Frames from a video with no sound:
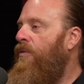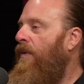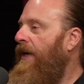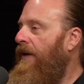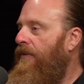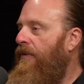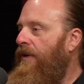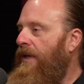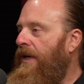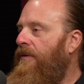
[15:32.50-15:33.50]
20 or
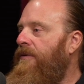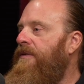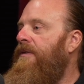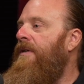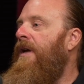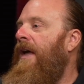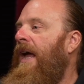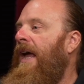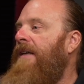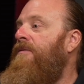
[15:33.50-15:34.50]
30 years
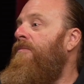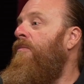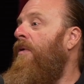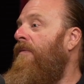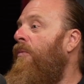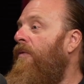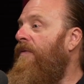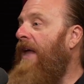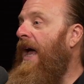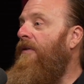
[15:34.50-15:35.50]
as we've
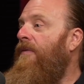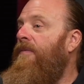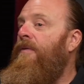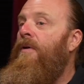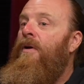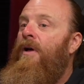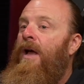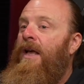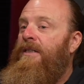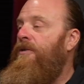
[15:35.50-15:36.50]
moved out of
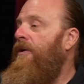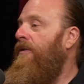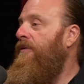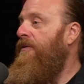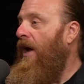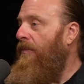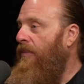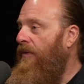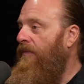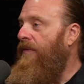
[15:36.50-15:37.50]
a certain
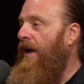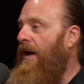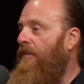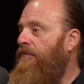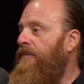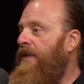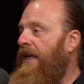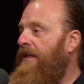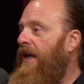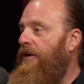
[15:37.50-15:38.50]
type of
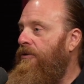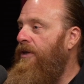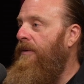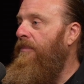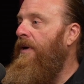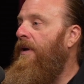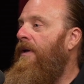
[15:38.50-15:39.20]
dictatorship,